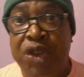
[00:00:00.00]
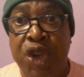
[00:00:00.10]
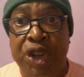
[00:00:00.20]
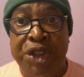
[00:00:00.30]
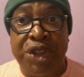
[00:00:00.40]

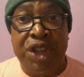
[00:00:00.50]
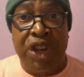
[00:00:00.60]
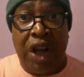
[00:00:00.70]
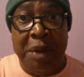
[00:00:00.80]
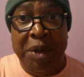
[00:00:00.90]
So you're going to
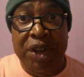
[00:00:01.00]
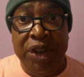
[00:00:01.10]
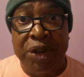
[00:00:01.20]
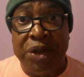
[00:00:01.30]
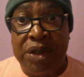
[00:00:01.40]
see in the
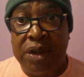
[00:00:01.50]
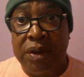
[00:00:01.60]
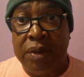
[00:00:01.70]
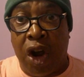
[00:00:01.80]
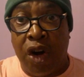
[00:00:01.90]
coming
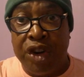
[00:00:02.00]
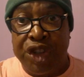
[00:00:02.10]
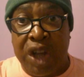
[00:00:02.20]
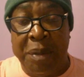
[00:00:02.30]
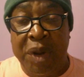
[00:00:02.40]
years
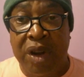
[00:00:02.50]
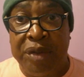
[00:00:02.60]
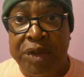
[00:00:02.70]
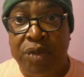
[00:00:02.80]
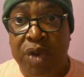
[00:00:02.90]
cars coming
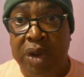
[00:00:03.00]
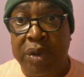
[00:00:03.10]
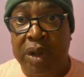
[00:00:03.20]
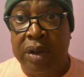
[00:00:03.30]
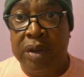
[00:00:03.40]
off the
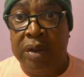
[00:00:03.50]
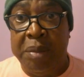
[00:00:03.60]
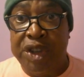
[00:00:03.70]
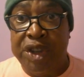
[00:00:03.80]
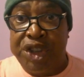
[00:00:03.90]
road,
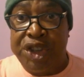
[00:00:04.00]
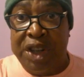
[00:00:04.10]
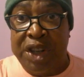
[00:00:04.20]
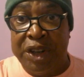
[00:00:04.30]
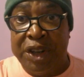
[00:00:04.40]
because they're
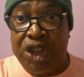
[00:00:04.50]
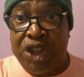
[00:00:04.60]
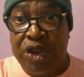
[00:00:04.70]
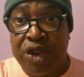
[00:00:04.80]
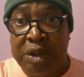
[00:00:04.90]
saying that
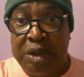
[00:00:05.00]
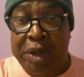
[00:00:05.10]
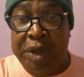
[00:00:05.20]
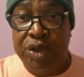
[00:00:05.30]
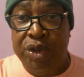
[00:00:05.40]
these cars
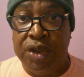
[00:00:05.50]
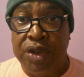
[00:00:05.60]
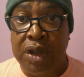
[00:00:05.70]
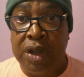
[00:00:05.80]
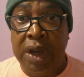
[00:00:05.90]
are
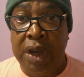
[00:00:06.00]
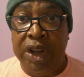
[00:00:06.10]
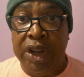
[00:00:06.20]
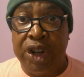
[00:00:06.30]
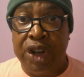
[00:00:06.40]
pollutants.
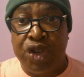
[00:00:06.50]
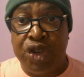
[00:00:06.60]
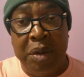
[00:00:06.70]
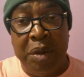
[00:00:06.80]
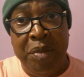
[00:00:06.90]
They're going to
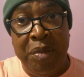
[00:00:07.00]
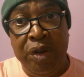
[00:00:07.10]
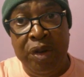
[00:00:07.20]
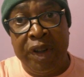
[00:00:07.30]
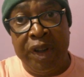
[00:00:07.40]
try and
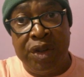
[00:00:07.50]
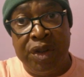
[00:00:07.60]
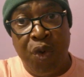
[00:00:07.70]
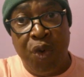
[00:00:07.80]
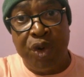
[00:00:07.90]
move
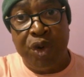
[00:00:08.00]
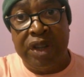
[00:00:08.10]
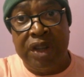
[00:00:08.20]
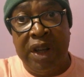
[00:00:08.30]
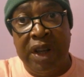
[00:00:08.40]

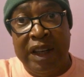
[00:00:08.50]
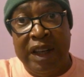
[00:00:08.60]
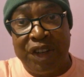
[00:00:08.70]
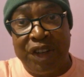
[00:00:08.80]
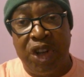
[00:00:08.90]
towards
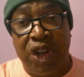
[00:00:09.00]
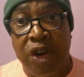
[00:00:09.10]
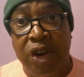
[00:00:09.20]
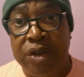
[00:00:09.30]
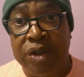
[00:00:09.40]

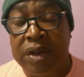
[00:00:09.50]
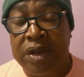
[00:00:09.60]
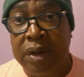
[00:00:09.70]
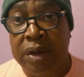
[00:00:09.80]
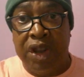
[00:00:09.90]
electric
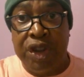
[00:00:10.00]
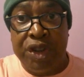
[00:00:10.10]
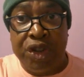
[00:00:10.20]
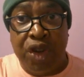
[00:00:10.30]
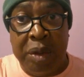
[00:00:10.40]
cars. They're
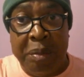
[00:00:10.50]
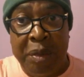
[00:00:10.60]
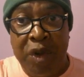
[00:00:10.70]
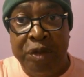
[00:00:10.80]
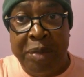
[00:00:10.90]
going to try
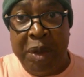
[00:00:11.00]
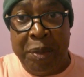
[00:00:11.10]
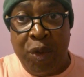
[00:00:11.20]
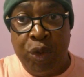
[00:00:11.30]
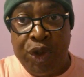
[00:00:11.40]
and move
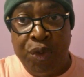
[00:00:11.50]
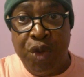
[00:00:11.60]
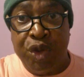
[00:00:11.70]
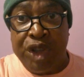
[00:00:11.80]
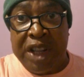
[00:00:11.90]
people
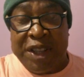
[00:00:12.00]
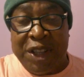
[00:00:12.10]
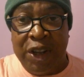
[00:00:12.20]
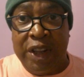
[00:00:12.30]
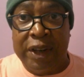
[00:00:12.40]
towards
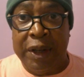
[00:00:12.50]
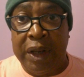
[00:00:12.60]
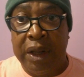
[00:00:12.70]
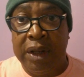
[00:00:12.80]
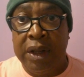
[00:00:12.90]

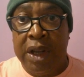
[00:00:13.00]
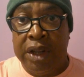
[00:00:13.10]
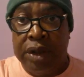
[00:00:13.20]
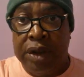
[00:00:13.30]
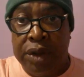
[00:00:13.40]
cycling,
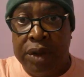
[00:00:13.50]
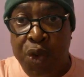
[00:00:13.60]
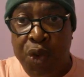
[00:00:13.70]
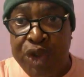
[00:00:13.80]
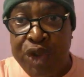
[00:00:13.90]

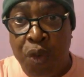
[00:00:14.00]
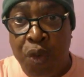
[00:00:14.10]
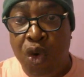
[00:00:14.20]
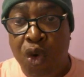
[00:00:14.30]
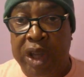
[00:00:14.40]
towards
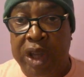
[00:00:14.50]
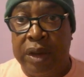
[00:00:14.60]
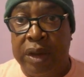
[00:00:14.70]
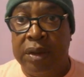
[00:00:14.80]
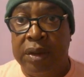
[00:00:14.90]

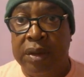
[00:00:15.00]
walking,